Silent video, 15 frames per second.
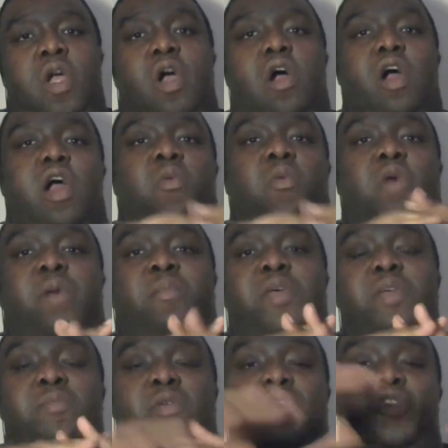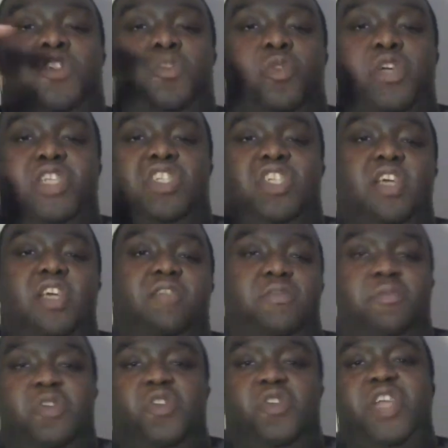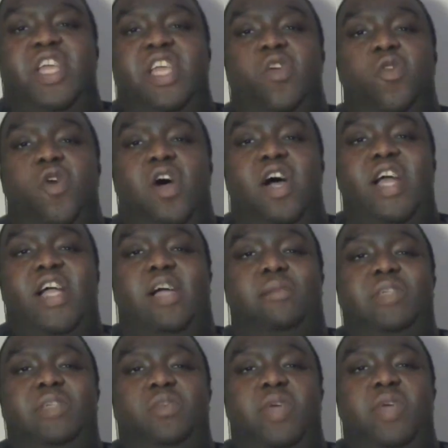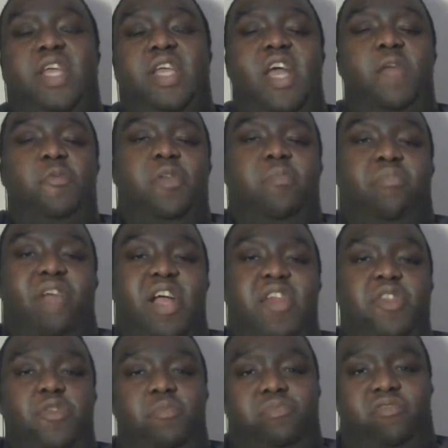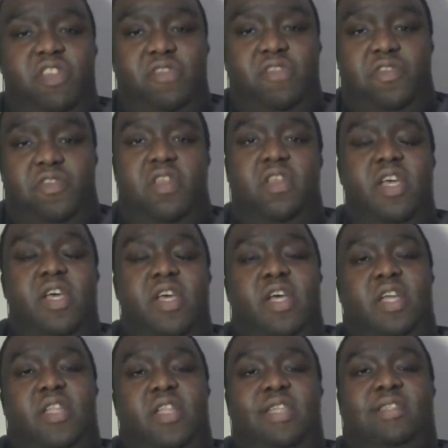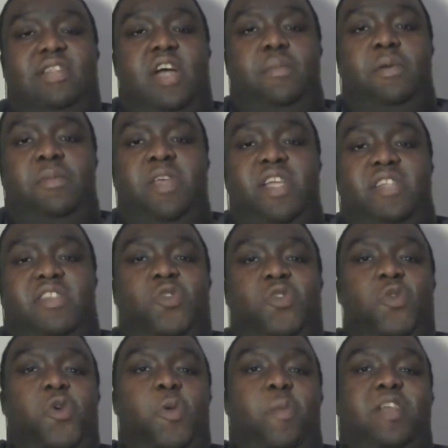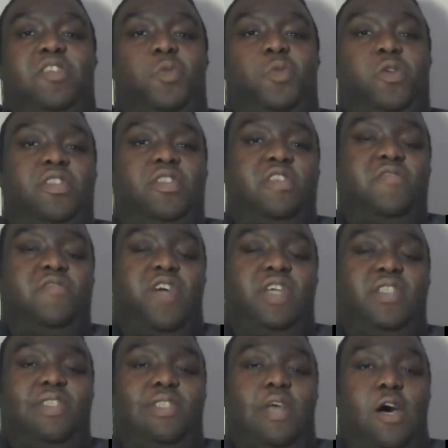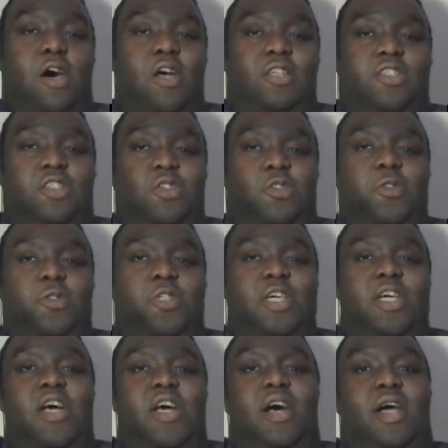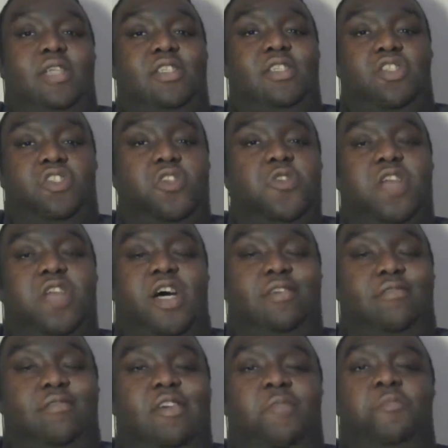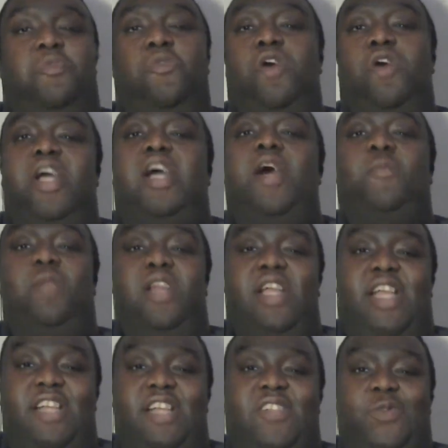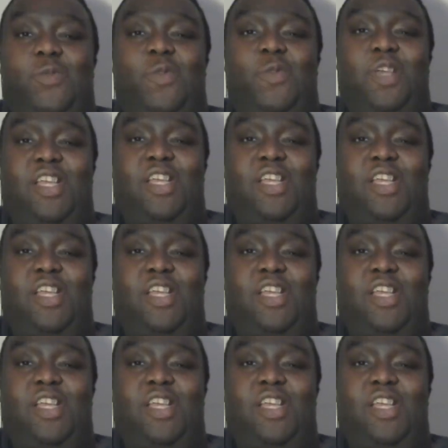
All right, what up, people? It's your boy Chig from Guna Eagle Eye coming to you again with a brand new preview. This time I'm here to talk about Swansea versus Arsenal. And to do that, I brought on a couple of guests with me.